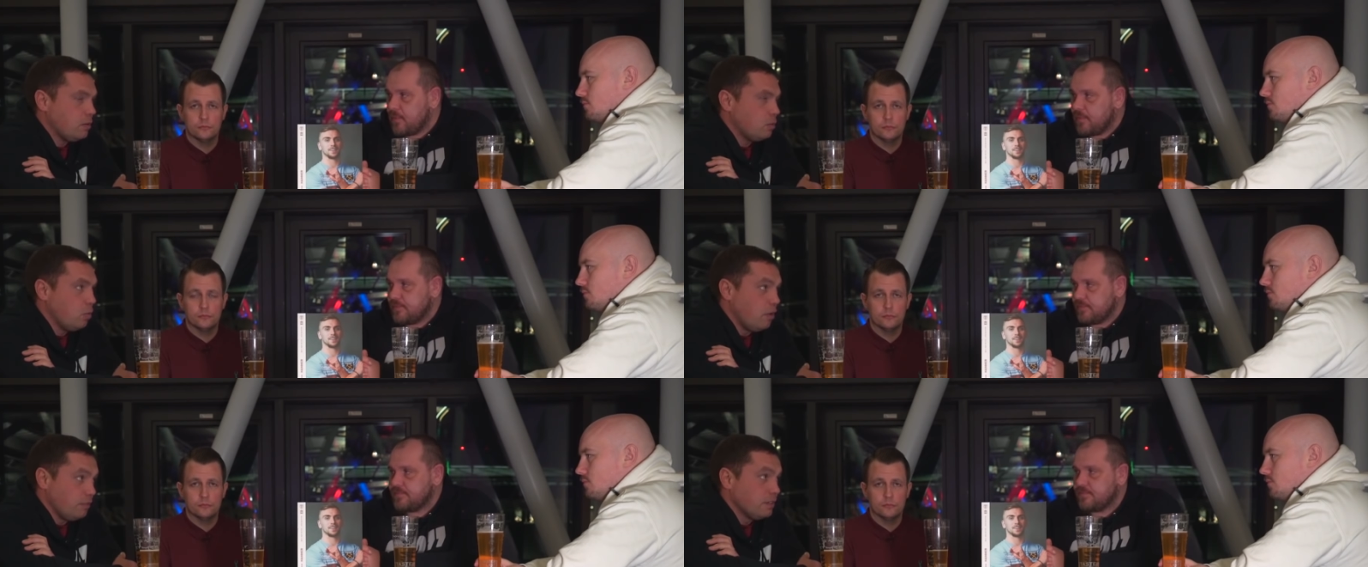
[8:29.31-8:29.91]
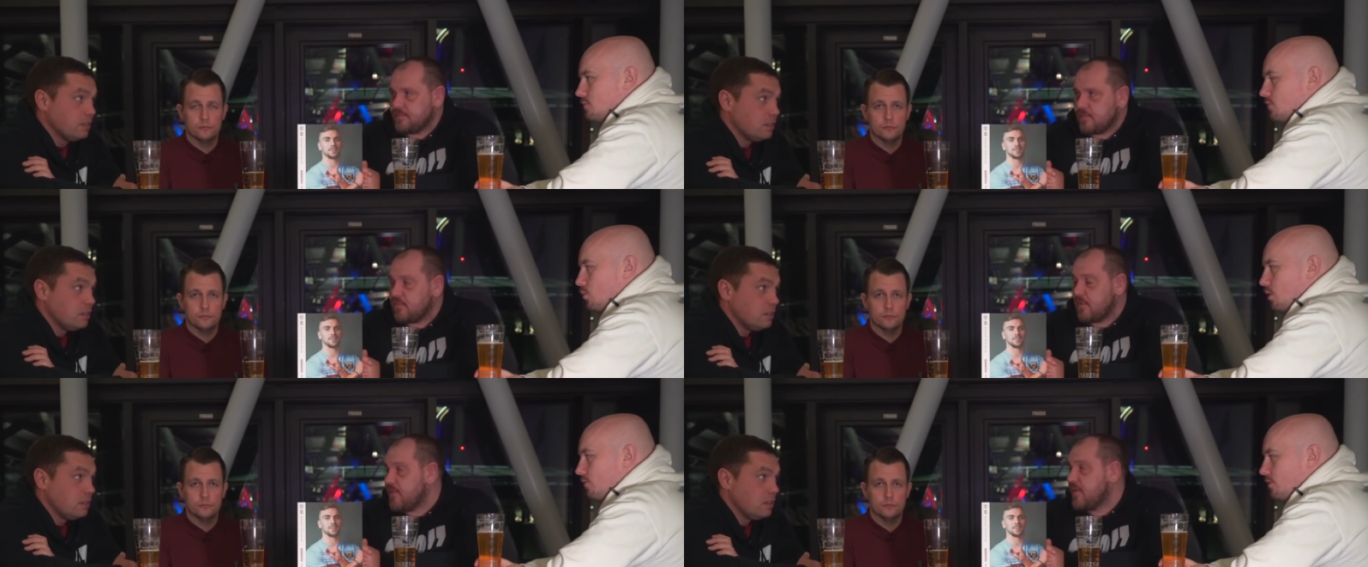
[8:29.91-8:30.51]
Speaker 1: 0 to Watford.
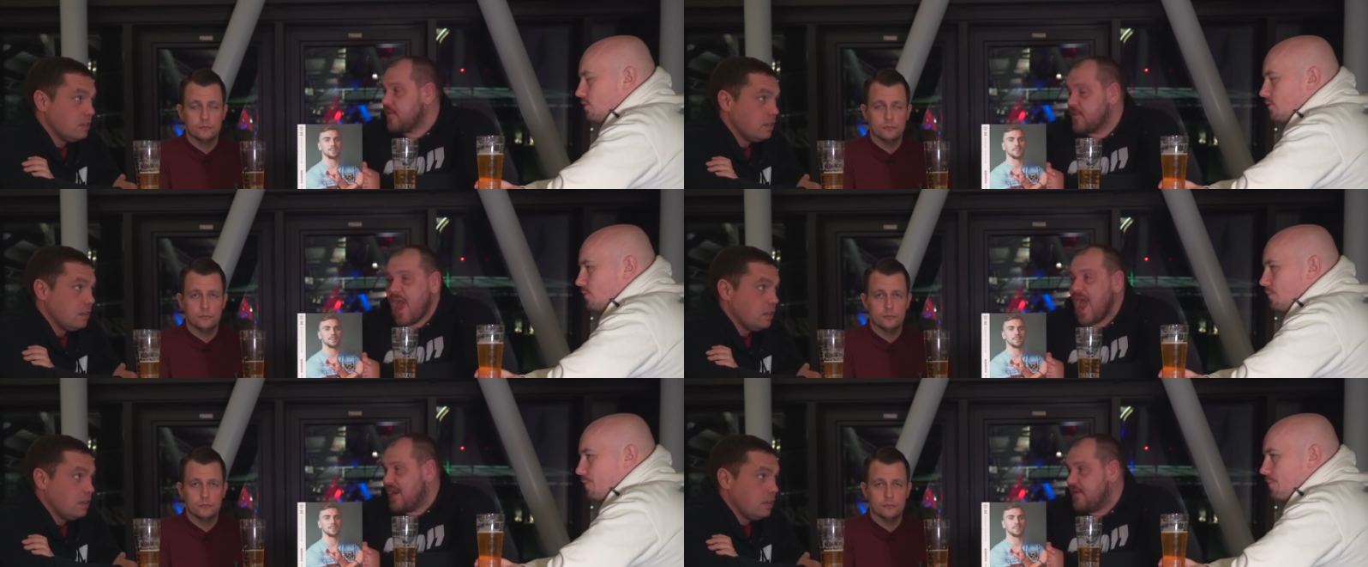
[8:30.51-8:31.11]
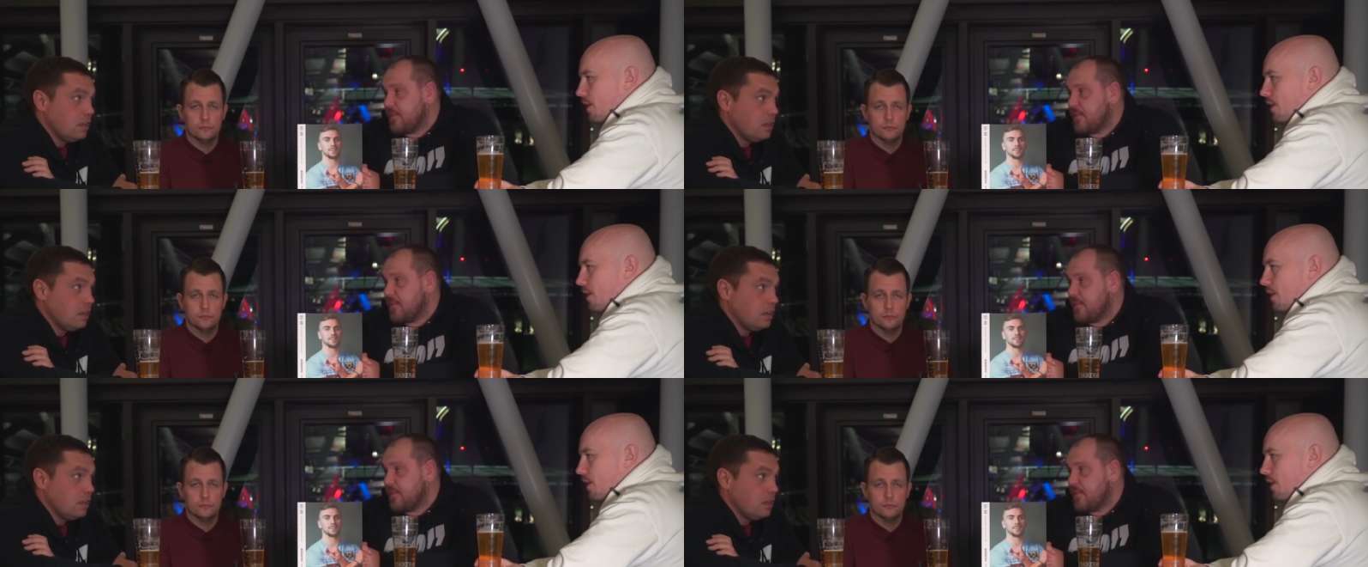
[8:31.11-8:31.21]
Speaker 2: Well, three 0 at